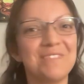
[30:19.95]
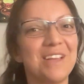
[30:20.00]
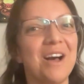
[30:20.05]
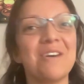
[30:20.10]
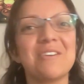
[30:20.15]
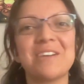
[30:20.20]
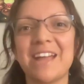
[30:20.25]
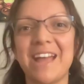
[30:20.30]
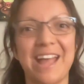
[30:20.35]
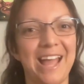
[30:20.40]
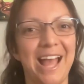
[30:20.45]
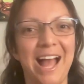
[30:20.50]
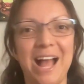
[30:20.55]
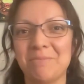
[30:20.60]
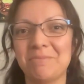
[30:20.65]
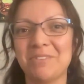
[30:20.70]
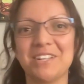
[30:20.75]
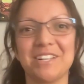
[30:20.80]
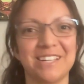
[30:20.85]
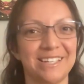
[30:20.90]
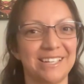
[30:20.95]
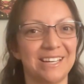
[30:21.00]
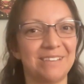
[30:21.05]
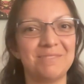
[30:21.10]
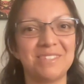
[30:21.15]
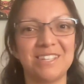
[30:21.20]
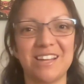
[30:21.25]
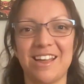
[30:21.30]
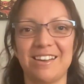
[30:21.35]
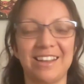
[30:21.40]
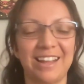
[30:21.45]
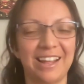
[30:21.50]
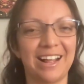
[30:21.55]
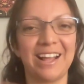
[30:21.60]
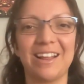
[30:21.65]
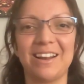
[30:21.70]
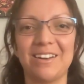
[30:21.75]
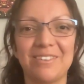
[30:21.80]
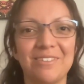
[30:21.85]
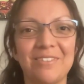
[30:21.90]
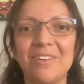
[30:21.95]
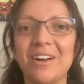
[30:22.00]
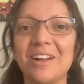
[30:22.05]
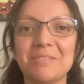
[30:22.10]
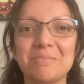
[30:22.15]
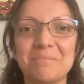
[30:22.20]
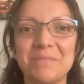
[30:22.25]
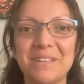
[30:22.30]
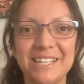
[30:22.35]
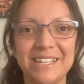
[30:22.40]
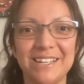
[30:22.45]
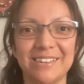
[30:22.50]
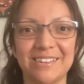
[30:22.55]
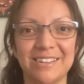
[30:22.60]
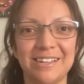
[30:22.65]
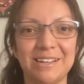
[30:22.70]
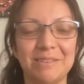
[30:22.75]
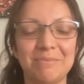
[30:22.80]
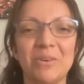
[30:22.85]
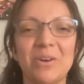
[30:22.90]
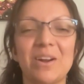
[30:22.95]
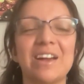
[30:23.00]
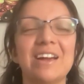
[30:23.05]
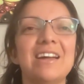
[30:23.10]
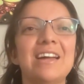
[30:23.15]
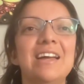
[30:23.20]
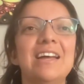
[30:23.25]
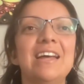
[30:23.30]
okay, I'm good. I'm done. Like, I don't want to be here anymore.